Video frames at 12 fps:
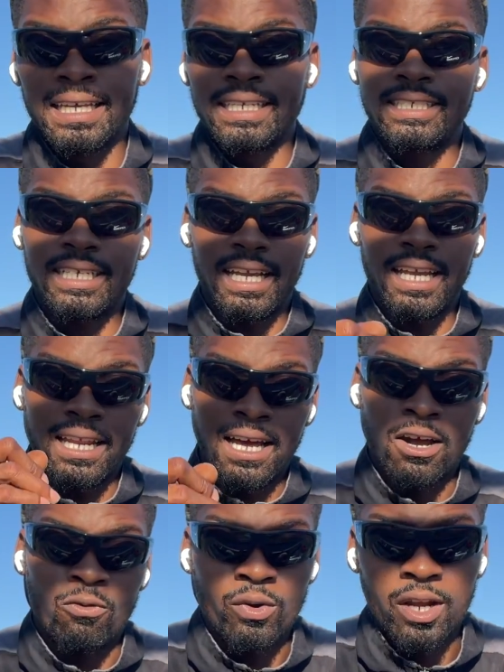Check it
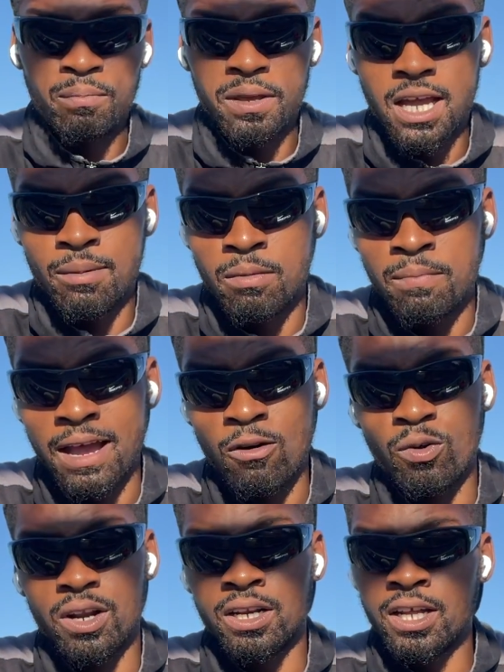out. Witty P coming back
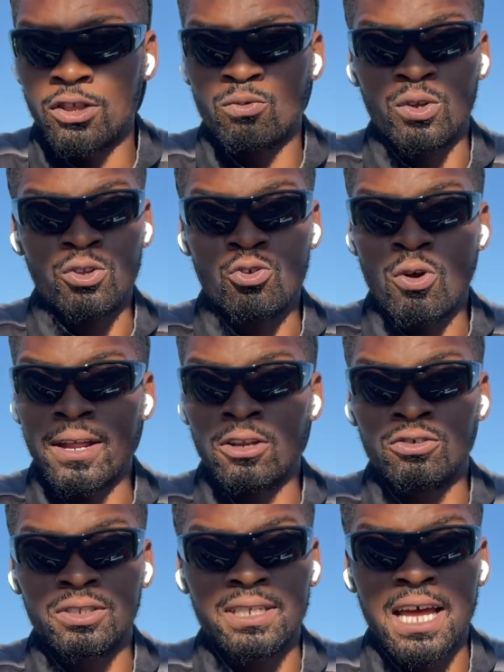with another one. You know I
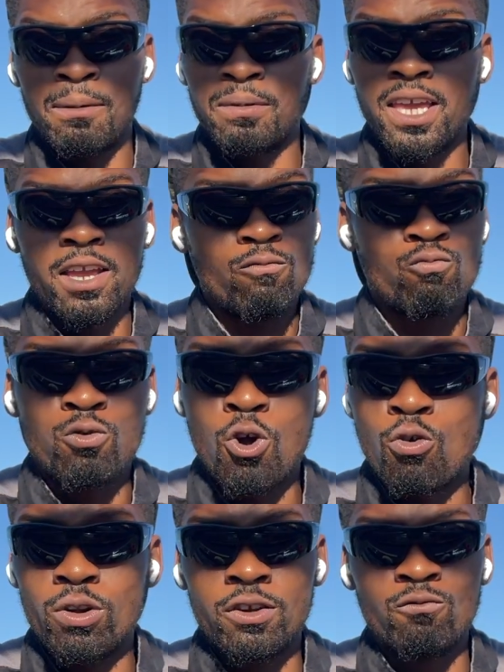don't stop. Keep
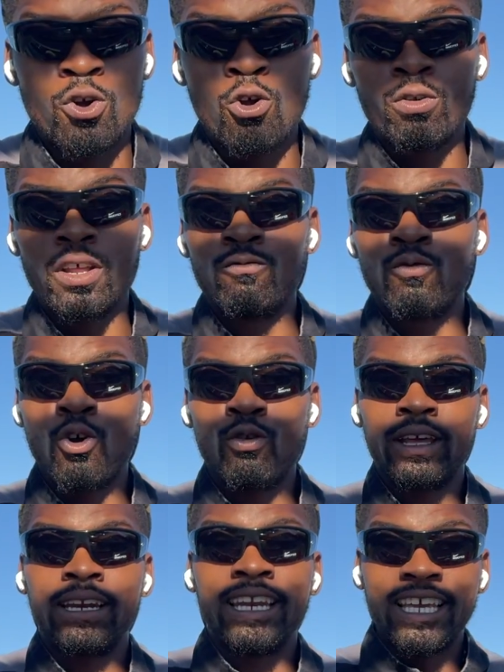rolling.
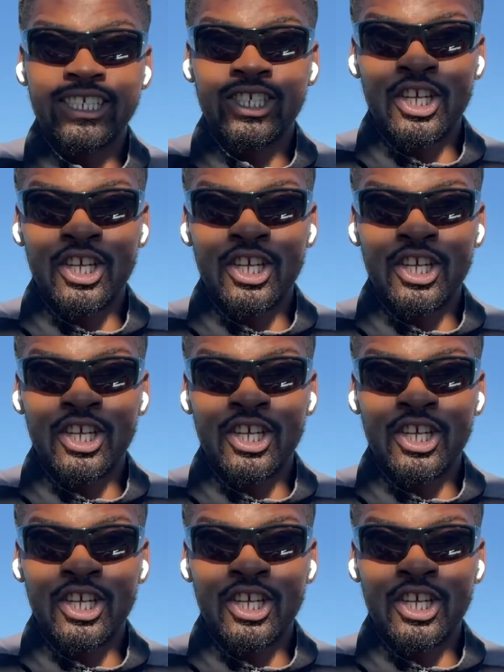Let's